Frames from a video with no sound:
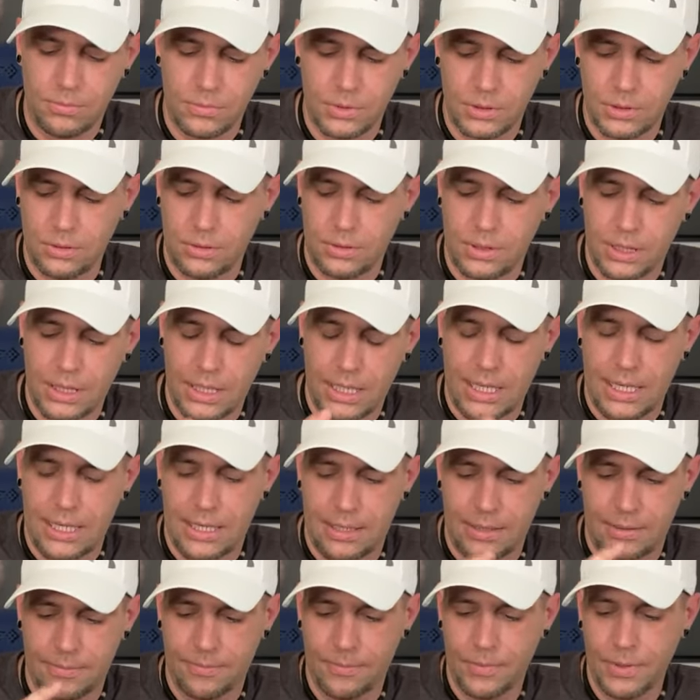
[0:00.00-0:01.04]

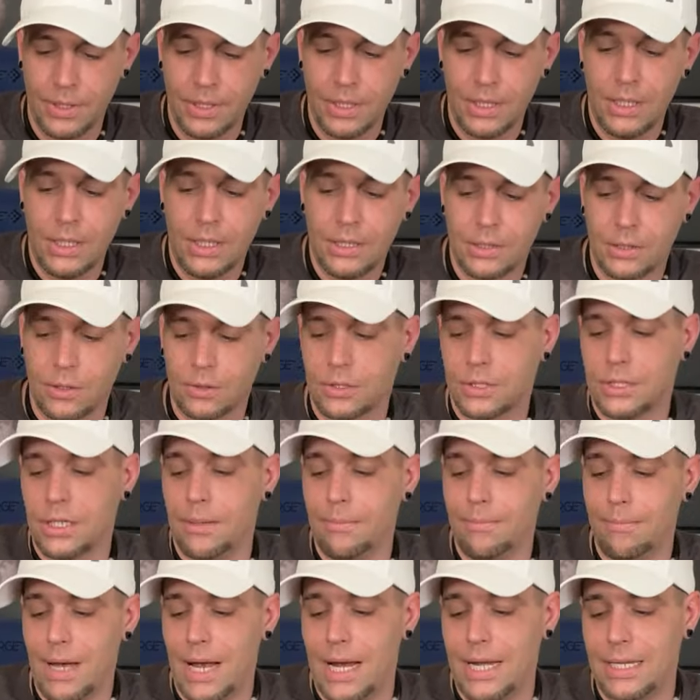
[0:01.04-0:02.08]
Okay. So
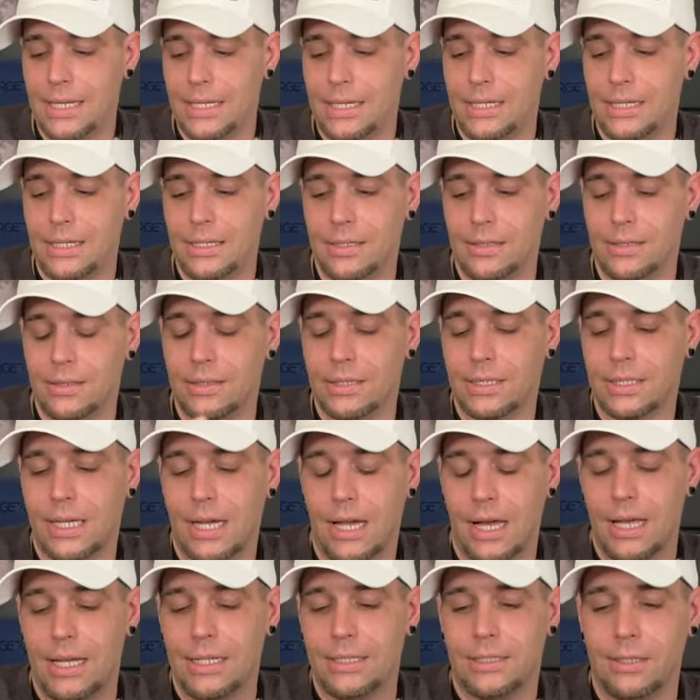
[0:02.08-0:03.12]
somebody here is
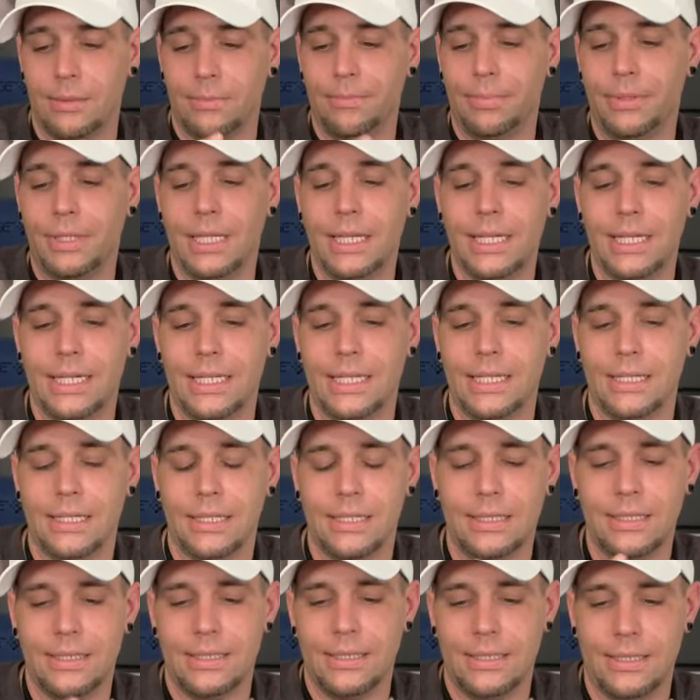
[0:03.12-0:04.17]
contemplating,